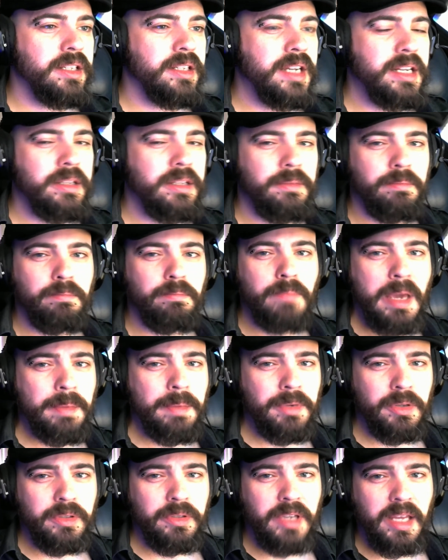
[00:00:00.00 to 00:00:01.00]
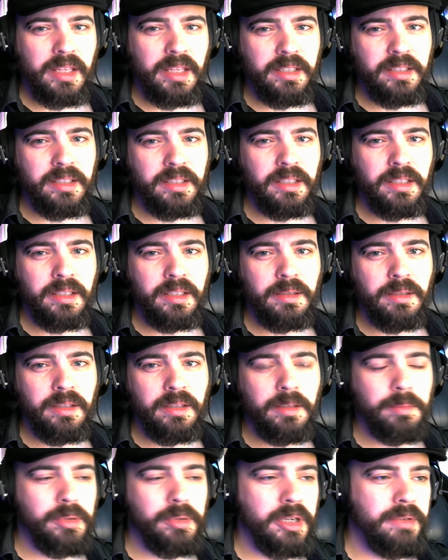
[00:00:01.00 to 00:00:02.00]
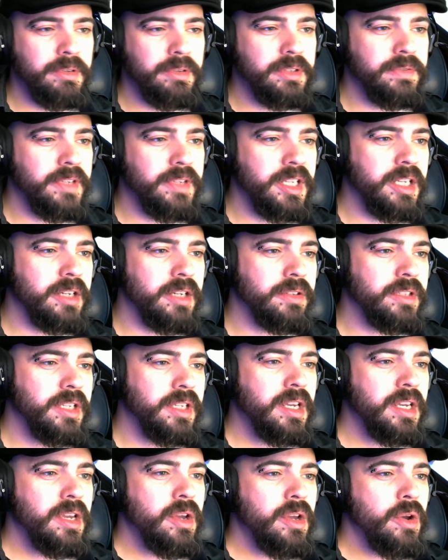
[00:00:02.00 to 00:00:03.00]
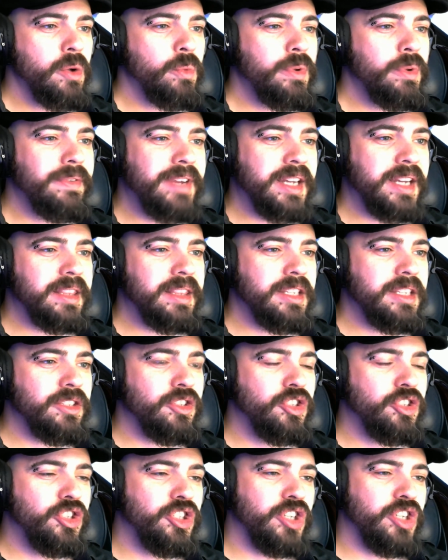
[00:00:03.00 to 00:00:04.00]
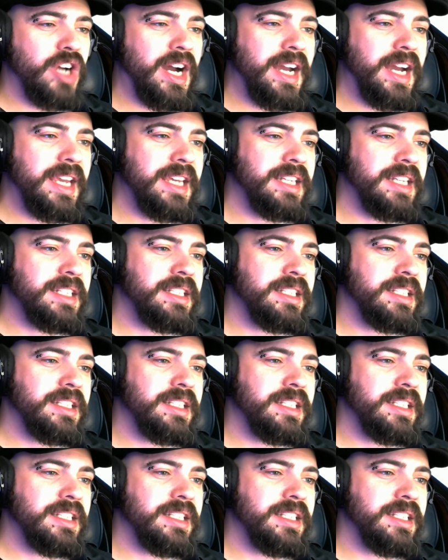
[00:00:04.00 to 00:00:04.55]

and maybe you saw this in the previous videos, we've got these giant